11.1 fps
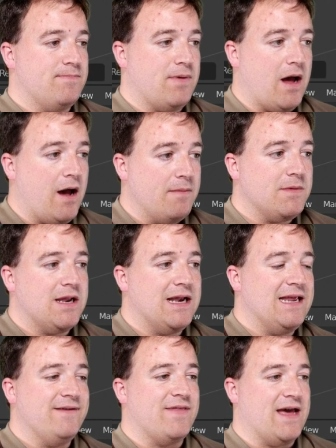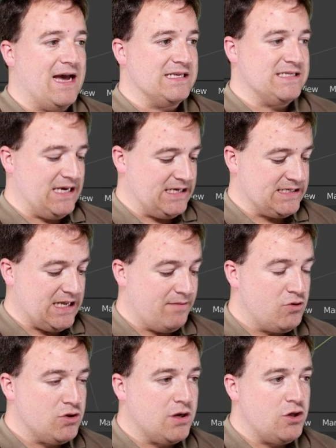but I'm going to leave that as it is, and I'm
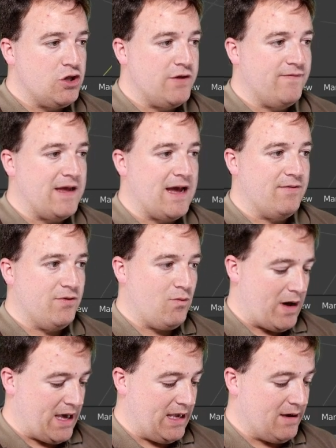just going to shift it out of the way.